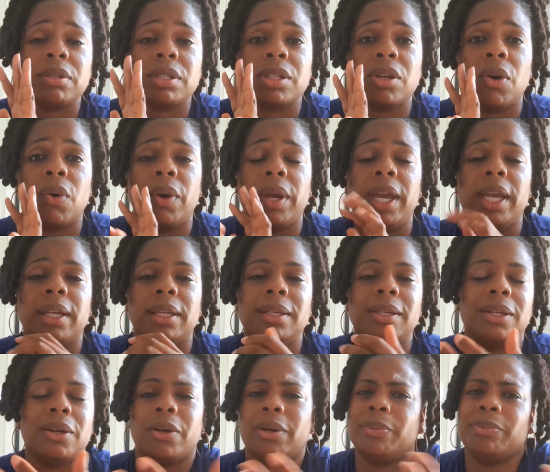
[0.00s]
so it
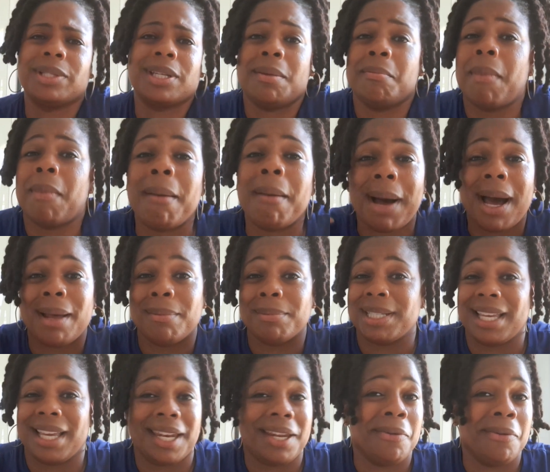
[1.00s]
in my mind I'm
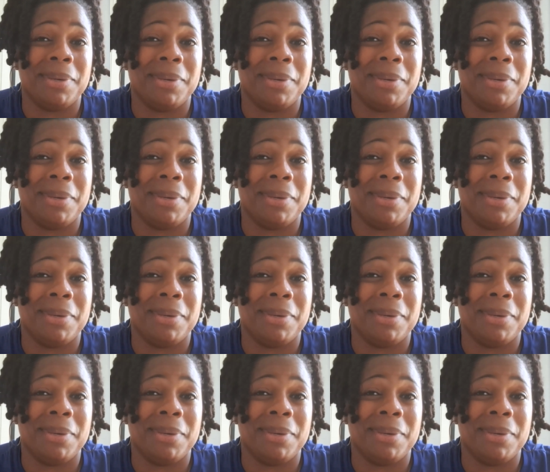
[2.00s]
thinking it'll